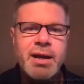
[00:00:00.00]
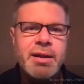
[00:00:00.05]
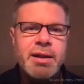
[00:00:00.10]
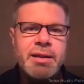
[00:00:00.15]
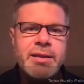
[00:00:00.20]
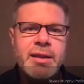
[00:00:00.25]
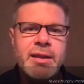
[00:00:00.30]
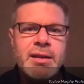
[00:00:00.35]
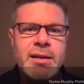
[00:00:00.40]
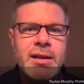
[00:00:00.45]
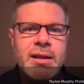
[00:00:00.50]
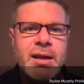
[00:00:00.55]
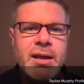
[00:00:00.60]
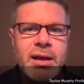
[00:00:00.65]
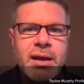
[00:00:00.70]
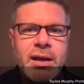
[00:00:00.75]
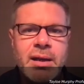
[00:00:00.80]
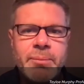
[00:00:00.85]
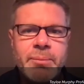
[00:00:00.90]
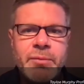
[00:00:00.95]
I think,
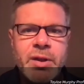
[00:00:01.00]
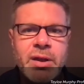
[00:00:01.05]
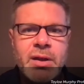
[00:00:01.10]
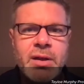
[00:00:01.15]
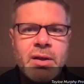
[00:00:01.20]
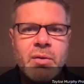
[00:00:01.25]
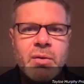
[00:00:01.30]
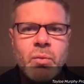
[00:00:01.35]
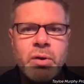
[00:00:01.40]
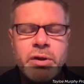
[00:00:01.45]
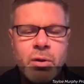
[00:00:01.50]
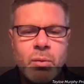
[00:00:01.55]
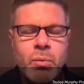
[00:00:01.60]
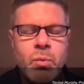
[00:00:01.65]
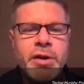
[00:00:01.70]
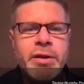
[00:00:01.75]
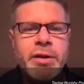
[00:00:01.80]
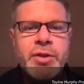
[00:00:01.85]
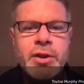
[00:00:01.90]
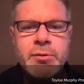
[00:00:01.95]
one
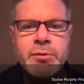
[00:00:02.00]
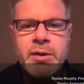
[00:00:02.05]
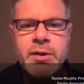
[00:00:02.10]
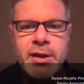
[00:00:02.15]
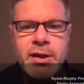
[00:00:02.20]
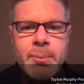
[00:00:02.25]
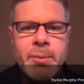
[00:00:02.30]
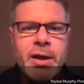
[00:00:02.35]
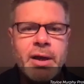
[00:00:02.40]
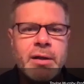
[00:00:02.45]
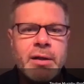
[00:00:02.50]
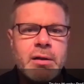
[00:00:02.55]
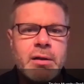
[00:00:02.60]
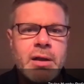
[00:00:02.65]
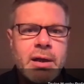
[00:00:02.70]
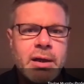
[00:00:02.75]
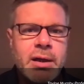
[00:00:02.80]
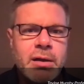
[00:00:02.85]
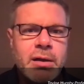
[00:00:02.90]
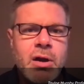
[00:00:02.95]
of the things we think about
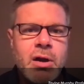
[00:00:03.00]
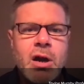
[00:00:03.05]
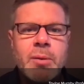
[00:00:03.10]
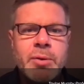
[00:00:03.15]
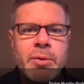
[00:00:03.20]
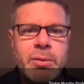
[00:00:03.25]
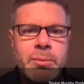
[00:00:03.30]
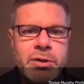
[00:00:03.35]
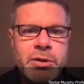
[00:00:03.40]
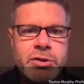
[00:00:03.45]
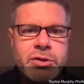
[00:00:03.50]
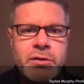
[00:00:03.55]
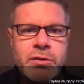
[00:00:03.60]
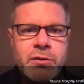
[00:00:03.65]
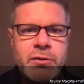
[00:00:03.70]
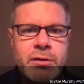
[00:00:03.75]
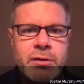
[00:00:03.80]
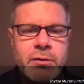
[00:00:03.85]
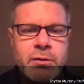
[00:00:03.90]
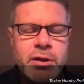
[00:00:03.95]
carbon emissions
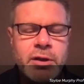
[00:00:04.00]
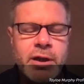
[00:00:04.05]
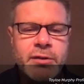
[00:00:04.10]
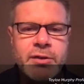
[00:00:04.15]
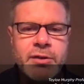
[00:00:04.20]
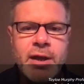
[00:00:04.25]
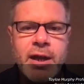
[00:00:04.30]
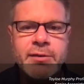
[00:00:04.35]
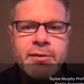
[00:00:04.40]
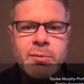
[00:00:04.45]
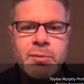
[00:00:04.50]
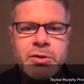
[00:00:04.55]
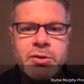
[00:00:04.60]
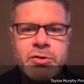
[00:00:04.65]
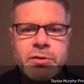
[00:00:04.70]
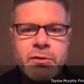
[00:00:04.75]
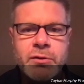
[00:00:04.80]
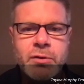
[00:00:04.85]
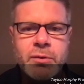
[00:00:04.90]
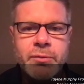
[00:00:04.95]
and greenhouse gas
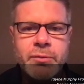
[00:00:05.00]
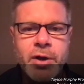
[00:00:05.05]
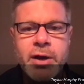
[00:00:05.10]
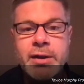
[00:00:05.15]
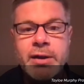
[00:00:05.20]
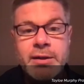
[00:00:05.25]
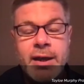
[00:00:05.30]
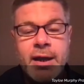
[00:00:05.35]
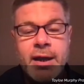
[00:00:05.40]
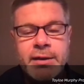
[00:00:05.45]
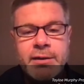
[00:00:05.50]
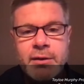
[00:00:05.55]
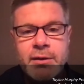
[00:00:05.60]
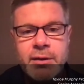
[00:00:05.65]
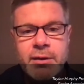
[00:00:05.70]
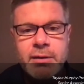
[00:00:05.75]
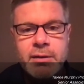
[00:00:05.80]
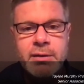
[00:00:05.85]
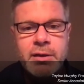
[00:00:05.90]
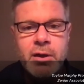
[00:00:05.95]
emissions, they're very tied to,
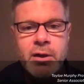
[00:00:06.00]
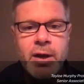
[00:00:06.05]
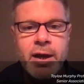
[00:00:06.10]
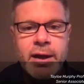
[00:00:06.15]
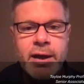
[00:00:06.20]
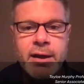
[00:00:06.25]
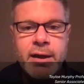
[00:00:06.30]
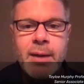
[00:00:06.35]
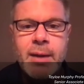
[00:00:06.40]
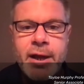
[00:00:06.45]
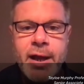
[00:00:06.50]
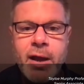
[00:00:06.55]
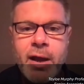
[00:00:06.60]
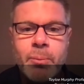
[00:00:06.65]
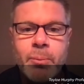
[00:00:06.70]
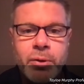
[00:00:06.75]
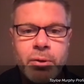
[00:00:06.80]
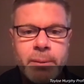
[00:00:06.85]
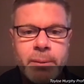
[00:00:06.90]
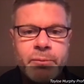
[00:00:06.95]
economic
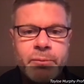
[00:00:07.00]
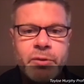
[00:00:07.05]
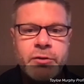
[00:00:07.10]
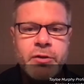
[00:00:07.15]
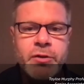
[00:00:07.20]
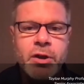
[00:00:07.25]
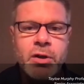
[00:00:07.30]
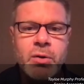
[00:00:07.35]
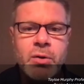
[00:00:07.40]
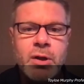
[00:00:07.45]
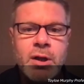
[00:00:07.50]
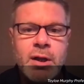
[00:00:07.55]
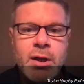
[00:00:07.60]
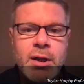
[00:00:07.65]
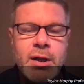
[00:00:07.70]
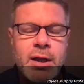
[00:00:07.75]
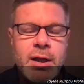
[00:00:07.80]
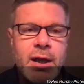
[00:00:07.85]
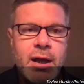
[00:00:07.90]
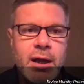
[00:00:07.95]
output. So
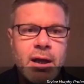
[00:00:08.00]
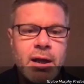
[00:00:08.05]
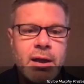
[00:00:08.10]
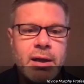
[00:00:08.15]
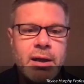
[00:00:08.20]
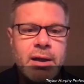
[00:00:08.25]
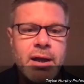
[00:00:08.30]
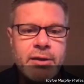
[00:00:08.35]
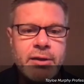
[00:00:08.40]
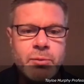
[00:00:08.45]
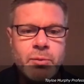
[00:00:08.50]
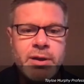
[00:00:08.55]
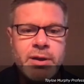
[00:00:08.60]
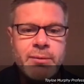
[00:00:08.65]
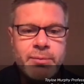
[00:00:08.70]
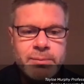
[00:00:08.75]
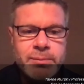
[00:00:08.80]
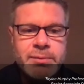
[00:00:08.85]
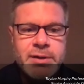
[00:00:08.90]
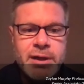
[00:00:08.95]
as we've
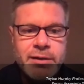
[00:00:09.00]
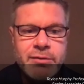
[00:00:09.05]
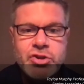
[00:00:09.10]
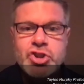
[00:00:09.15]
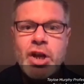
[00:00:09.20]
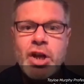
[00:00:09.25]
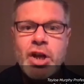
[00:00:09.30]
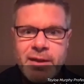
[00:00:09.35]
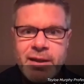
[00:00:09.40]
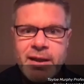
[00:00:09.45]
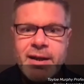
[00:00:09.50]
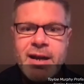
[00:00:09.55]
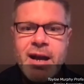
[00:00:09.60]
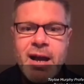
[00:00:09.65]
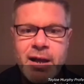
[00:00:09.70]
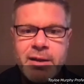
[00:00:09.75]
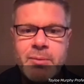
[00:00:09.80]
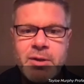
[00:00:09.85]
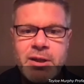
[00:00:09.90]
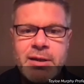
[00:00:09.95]
kind of shut the
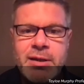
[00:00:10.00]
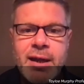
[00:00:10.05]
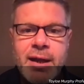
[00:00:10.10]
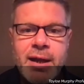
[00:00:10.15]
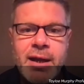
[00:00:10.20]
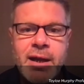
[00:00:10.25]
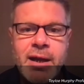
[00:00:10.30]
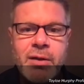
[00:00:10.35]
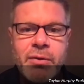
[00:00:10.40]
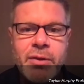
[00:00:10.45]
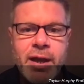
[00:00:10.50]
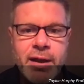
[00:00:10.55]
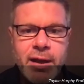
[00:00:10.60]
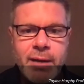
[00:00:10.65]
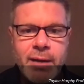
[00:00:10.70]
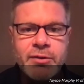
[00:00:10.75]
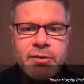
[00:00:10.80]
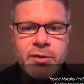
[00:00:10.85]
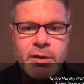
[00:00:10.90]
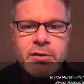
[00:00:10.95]
economy down, that
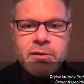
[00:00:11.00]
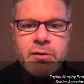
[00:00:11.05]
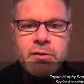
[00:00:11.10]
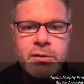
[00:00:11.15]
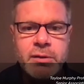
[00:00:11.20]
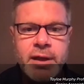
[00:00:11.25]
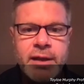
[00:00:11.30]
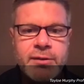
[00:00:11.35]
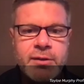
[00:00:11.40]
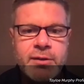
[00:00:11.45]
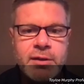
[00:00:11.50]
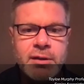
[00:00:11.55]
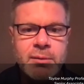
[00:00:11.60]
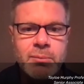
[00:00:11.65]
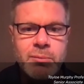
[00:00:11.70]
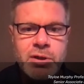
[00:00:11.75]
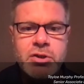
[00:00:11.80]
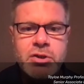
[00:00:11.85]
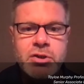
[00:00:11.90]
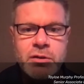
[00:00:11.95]
obviously has lessened
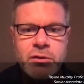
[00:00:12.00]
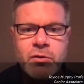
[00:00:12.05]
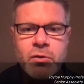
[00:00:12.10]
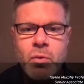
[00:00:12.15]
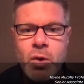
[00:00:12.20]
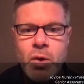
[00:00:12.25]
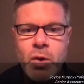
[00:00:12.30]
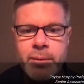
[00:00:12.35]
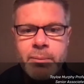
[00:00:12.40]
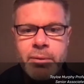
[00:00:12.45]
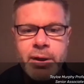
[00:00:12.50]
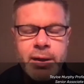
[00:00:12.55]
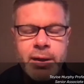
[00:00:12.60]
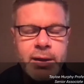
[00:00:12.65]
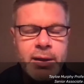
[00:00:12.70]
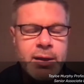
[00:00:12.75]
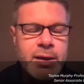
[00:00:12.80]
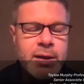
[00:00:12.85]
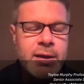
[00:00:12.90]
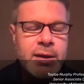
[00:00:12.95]
emissions quite a bit.
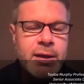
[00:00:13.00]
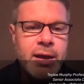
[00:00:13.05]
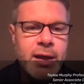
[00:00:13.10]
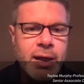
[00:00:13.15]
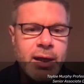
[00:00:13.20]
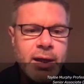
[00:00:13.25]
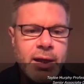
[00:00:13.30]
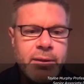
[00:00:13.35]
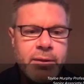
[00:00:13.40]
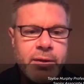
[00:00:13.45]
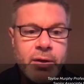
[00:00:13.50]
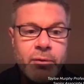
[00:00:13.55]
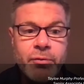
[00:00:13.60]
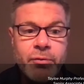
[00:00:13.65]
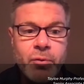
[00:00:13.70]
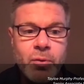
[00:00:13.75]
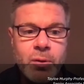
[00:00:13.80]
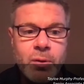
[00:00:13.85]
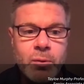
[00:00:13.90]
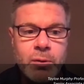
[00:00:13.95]
And
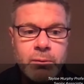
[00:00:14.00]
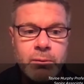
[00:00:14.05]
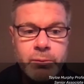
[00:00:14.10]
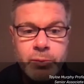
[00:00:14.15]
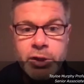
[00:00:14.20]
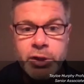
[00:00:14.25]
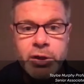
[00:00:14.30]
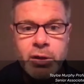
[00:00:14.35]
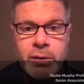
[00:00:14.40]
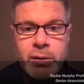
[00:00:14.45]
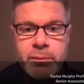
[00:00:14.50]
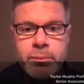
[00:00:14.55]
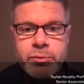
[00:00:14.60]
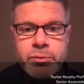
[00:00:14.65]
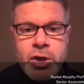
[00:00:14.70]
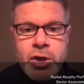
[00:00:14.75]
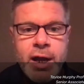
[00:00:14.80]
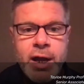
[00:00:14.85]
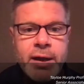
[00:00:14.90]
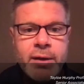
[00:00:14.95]
therefore, we're really on
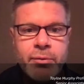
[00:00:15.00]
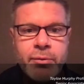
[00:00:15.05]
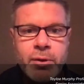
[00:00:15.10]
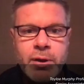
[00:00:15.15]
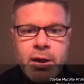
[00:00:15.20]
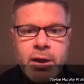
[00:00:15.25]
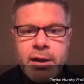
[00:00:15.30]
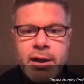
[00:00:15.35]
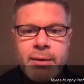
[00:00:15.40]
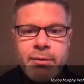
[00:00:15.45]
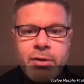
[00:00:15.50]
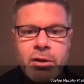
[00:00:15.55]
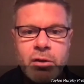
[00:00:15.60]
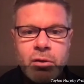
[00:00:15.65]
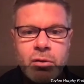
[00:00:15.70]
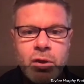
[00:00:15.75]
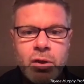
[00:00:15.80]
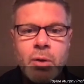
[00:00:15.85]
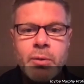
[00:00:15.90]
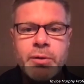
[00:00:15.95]
track for kind of having the
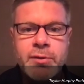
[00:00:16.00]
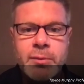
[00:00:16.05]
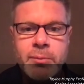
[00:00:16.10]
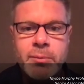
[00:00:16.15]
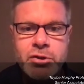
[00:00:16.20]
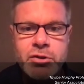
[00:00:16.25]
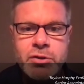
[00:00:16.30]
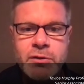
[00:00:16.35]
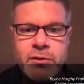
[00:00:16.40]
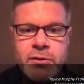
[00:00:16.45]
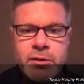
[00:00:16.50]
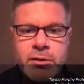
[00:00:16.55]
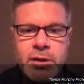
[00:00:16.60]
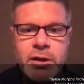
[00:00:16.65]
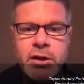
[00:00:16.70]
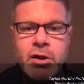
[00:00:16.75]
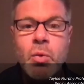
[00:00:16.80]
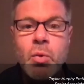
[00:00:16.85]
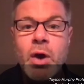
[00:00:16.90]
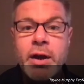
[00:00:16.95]
lowest emissions in
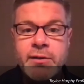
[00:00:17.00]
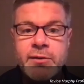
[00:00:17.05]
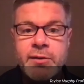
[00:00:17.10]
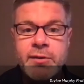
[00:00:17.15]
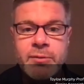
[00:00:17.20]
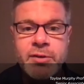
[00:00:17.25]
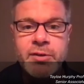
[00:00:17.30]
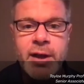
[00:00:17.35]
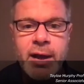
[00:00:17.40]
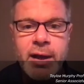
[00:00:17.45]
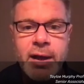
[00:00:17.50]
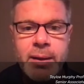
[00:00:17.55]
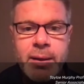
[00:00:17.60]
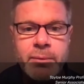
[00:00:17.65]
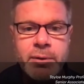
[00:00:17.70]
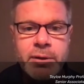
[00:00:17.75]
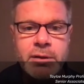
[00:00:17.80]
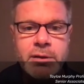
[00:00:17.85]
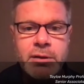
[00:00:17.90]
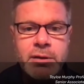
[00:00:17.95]
quite some time
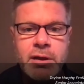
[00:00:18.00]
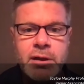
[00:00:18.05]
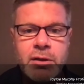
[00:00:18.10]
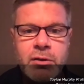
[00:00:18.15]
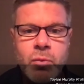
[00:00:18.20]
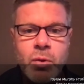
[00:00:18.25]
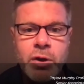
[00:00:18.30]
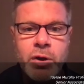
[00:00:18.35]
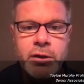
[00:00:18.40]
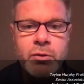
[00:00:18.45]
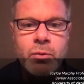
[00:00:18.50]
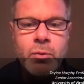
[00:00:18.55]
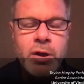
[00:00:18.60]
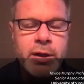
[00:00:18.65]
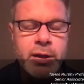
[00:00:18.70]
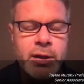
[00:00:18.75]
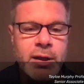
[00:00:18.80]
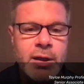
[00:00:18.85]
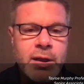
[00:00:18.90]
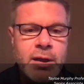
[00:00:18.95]
in 2020.
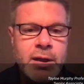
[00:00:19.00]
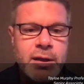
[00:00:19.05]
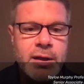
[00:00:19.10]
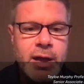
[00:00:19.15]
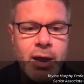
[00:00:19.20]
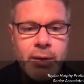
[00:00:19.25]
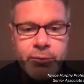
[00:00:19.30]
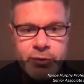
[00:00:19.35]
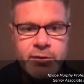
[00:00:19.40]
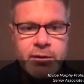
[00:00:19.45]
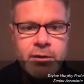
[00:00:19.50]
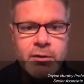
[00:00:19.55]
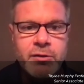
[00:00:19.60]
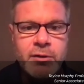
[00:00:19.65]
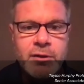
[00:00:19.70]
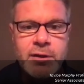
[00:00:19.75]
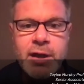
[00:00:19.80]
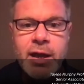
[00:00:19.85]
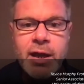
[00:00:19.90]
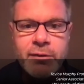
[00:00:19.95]
Now, obviously, there's a
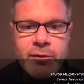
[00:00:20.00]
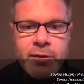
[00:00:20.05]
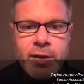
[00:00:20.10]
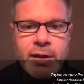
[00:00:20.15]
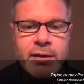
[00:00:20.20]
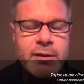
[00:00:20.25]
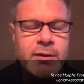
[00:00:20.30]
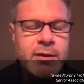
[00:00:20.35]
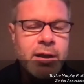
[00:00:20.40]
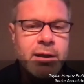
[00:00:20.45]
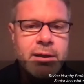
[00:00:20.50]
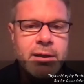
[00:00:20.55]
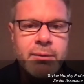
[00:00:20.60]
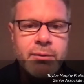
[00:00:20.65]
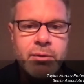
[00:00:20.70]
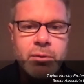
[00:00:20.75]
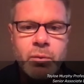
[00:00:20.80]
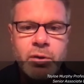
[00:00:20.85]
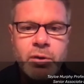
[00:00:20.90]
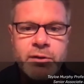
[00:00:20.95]
downside to that,
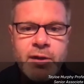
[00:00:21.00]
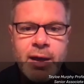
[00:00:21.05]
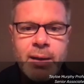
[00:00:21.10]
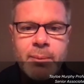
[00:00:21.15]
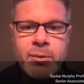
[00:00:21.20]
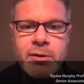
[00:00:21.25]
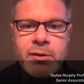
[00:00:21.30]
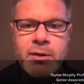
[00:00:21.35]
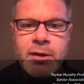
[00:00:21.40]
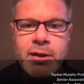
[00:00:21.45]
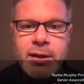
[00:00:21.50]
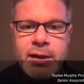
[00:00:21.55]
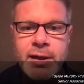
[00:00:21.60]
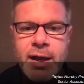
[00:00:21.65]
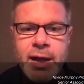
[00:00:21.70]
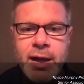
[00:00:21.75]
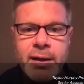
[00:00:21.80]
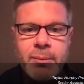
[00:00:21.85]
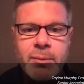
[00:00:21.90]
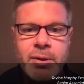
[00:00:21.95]
given what's happened to the
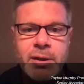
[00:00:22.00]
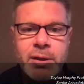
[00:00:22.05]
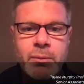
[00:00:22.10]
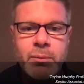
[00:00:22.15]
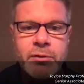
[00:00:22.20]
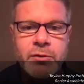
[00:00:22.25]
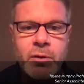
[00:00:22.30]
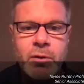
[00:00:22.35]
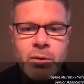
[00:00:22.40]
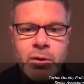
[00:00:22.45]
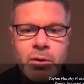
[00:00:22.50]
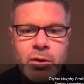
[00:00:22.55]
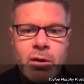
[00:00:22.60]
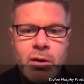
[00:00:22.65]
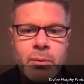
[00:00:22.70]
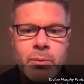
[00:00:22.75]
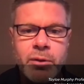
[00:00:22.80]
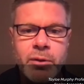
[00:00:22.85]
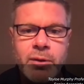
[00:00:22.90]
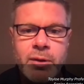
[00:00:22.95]
economy and what's going on
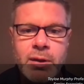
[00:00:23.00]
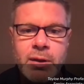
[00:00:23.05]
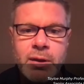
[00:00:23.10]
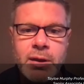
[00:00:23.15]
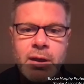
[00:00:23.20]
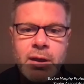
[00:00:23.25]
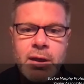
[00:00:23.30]
with the